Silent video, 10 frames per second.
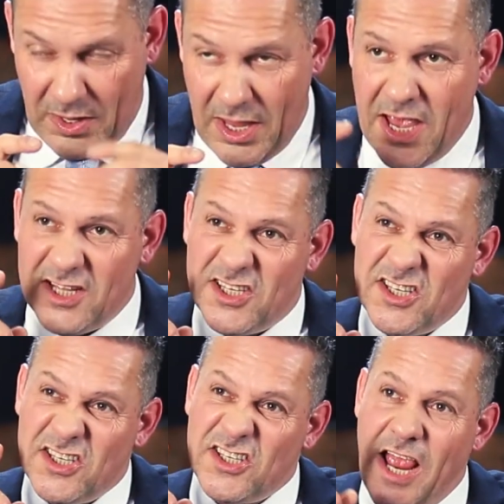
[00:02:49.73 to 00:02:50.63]
and
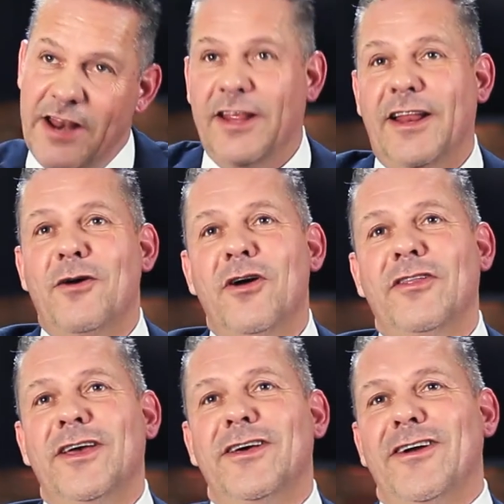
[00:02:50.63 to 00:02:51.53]
send it out on
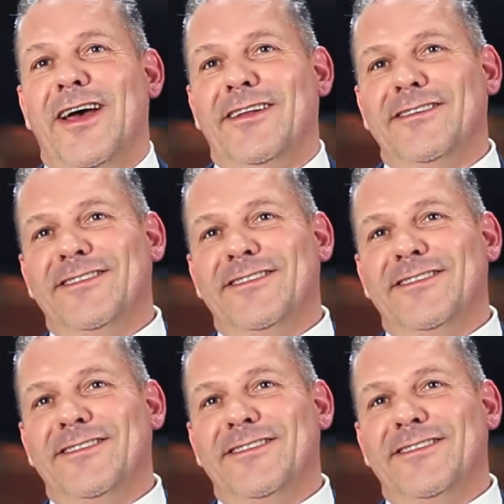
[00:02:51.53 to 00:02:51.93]
the internet?